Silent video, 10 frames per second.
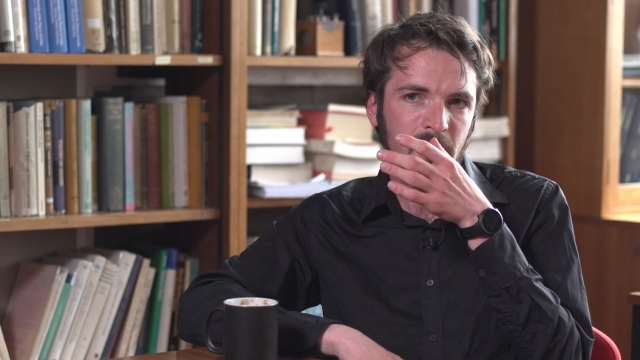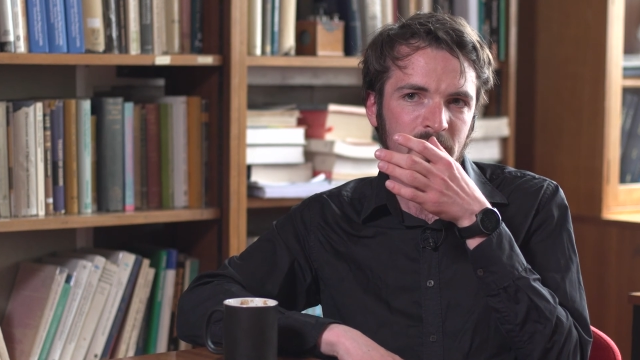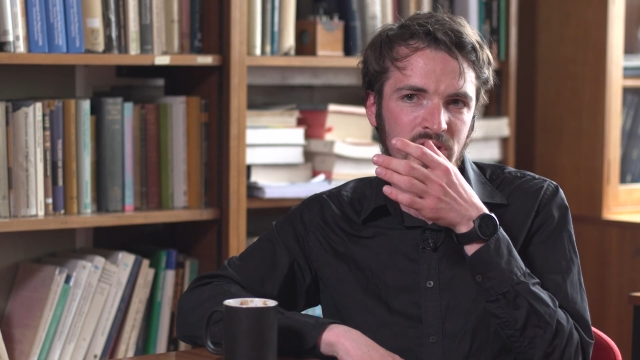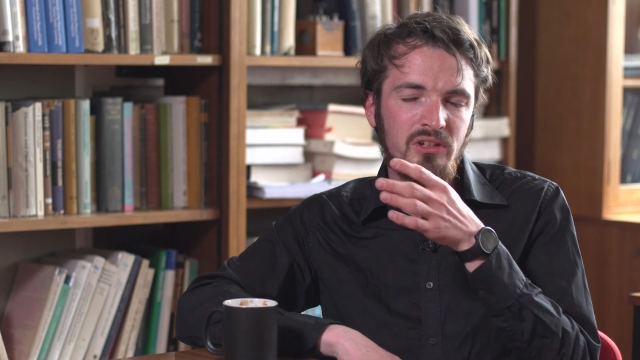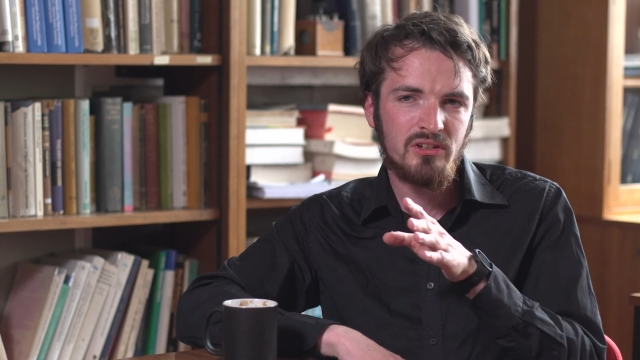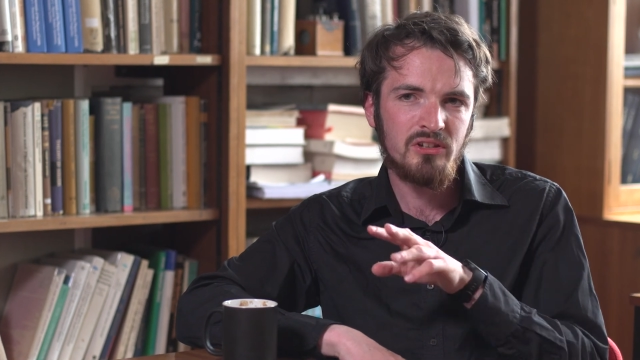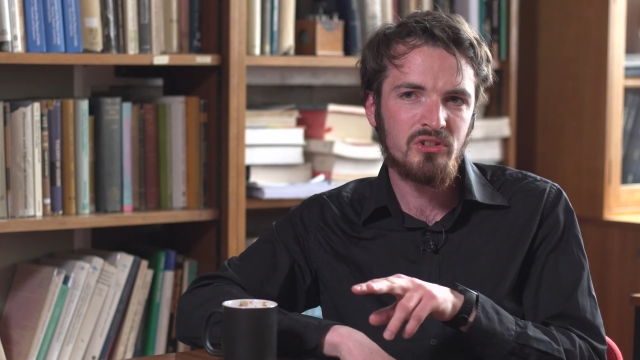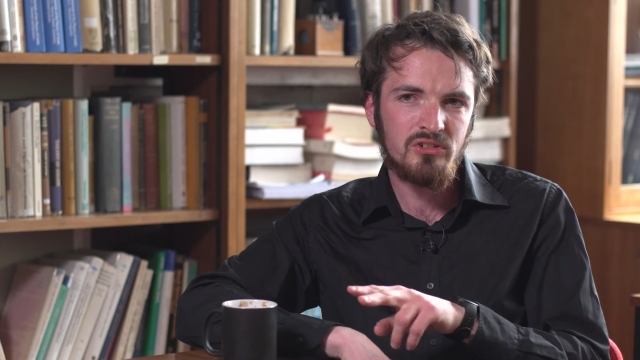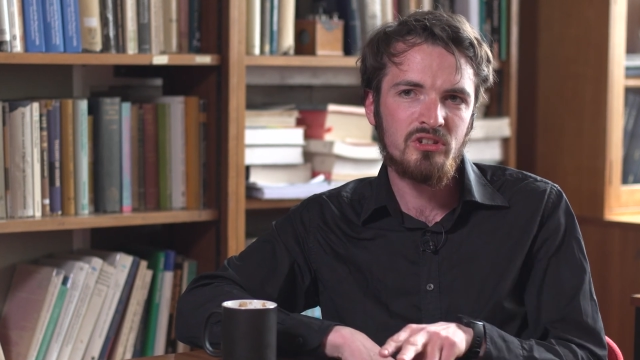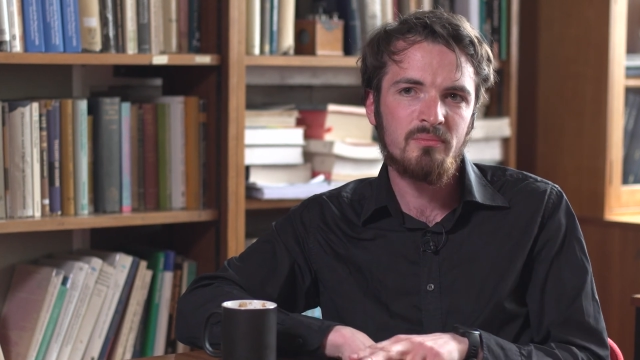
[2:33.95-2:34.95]
So those are
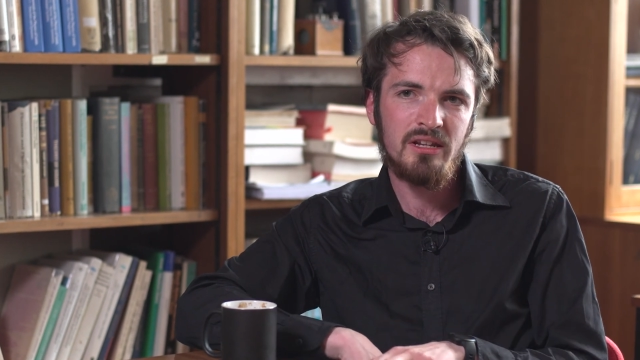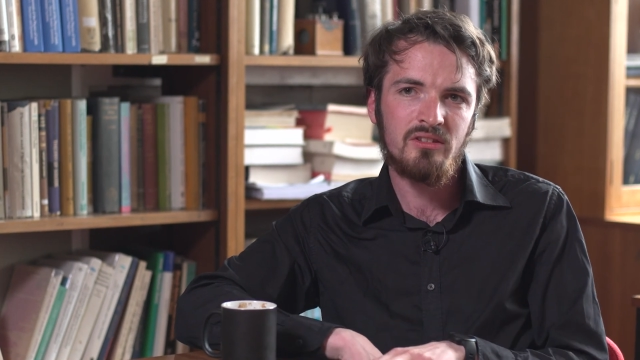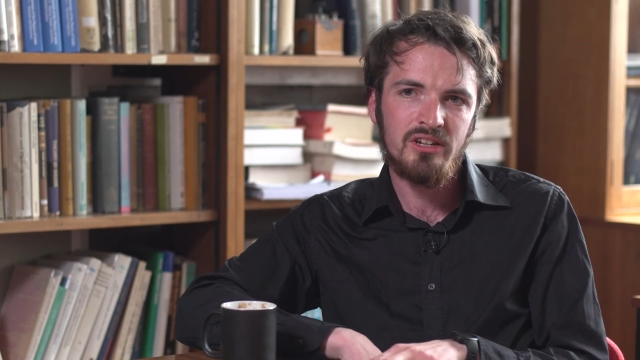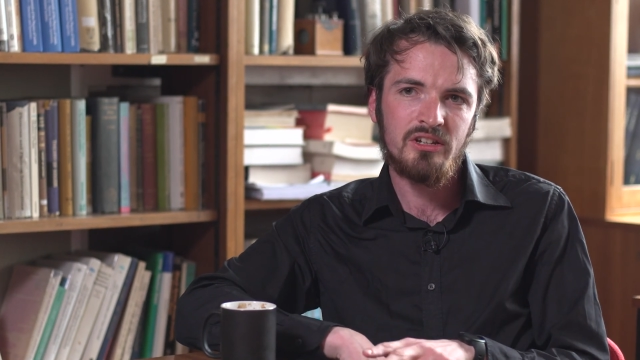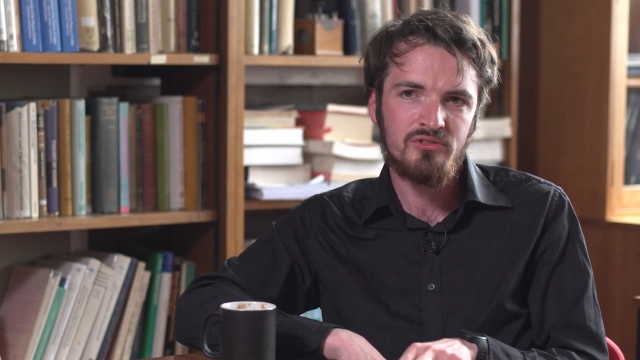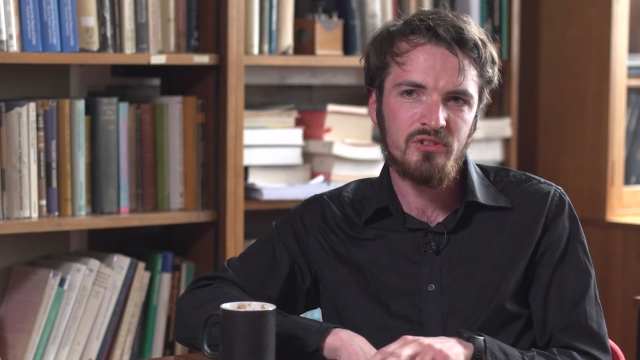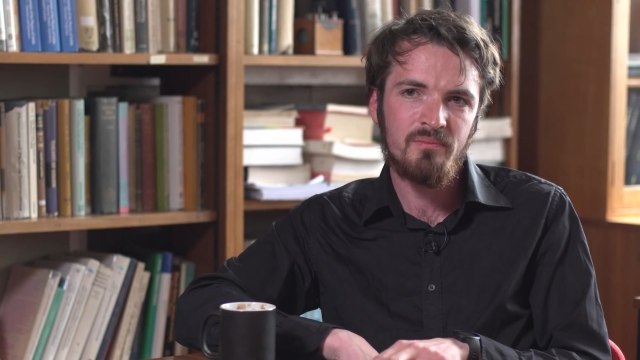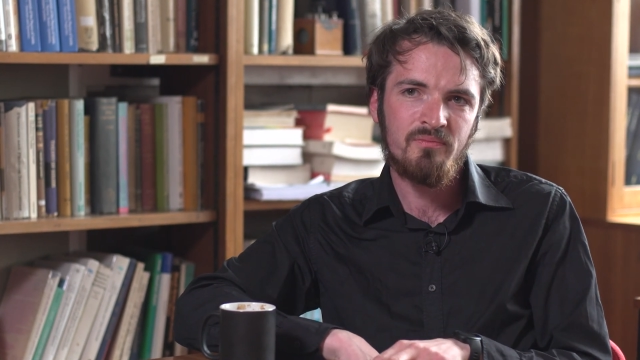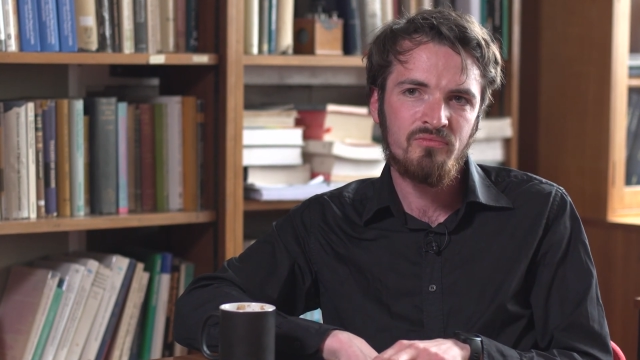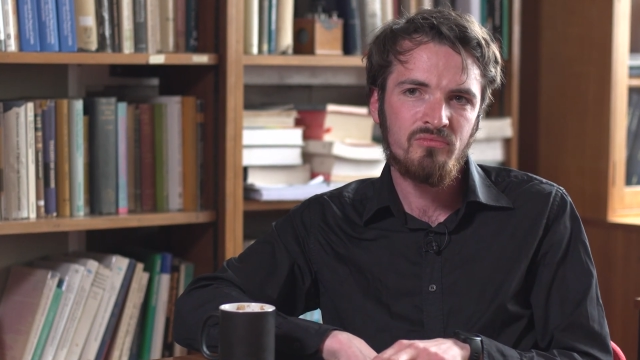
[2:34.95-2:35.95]
the two main things
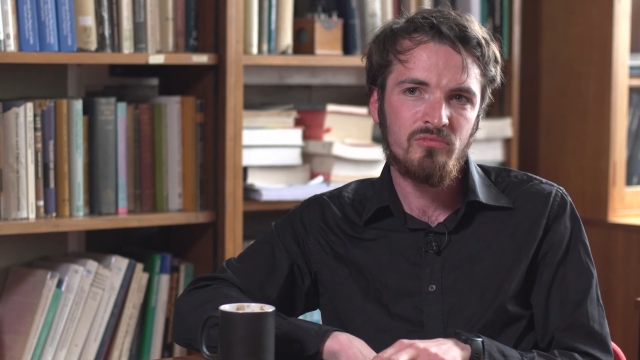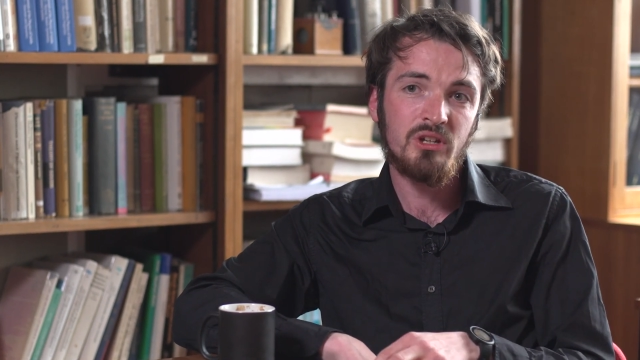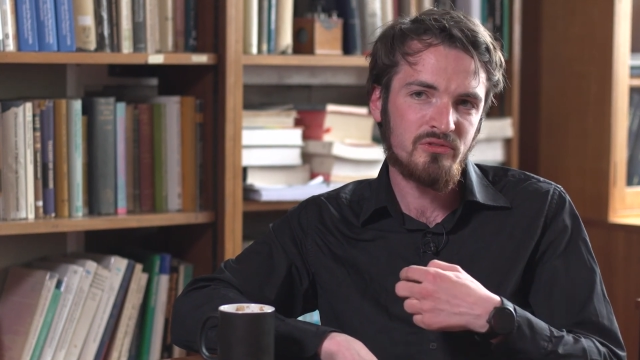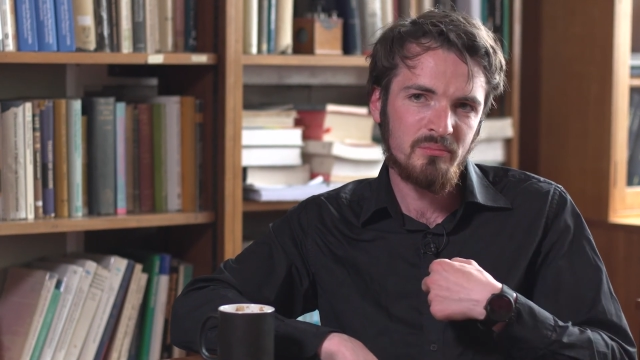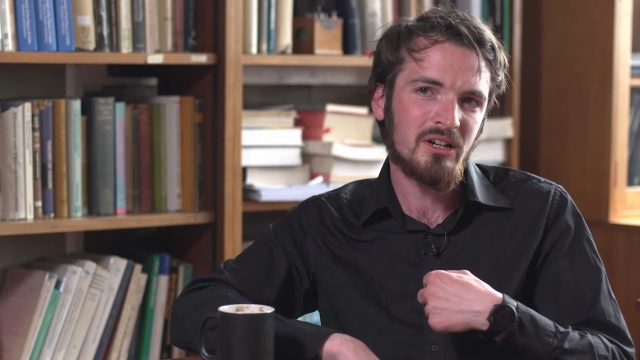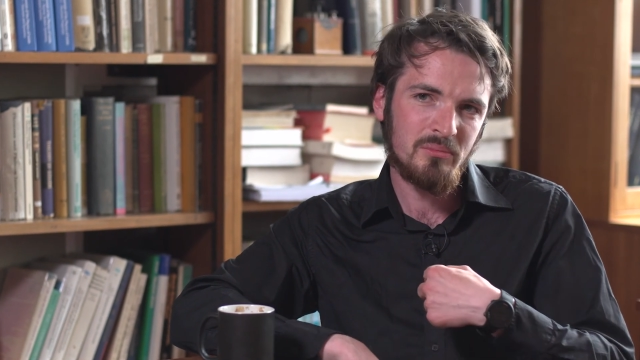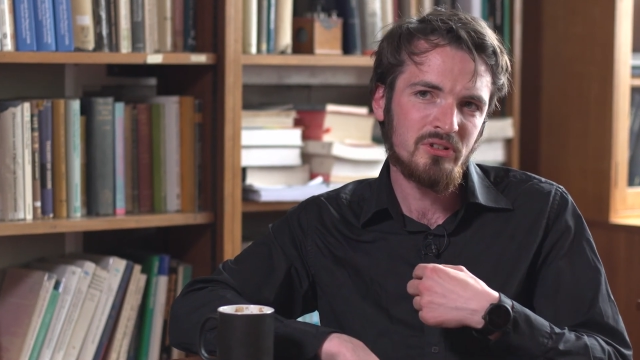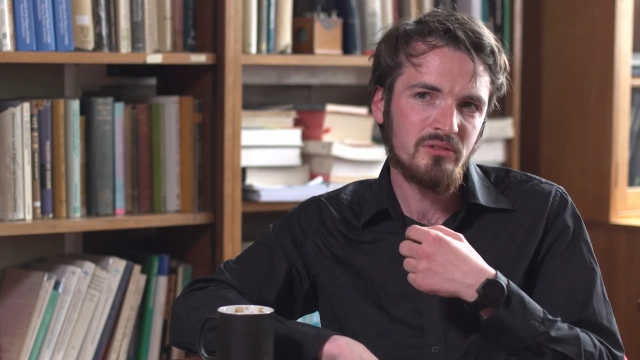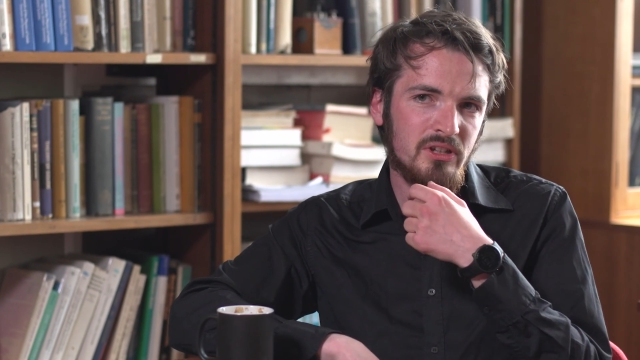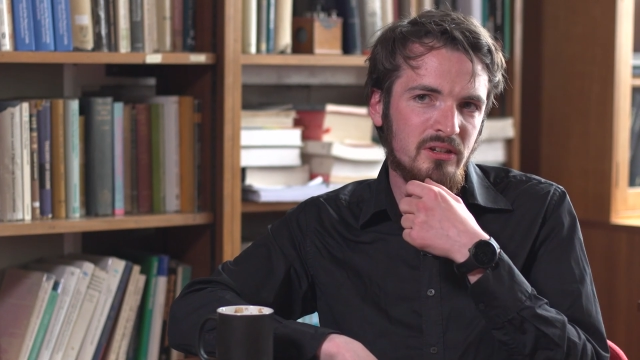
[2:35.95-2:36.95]
from my
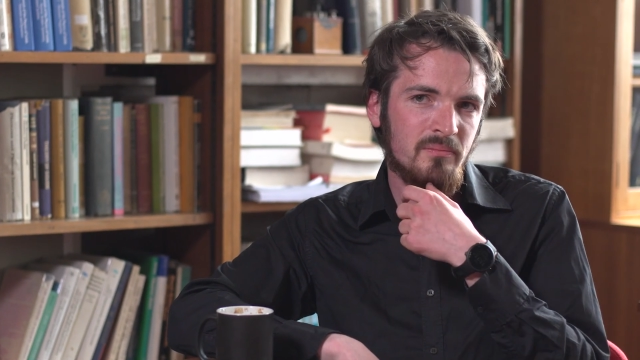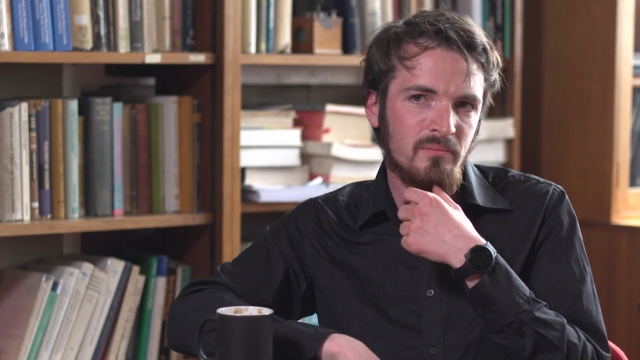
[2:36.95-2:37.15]
point of view.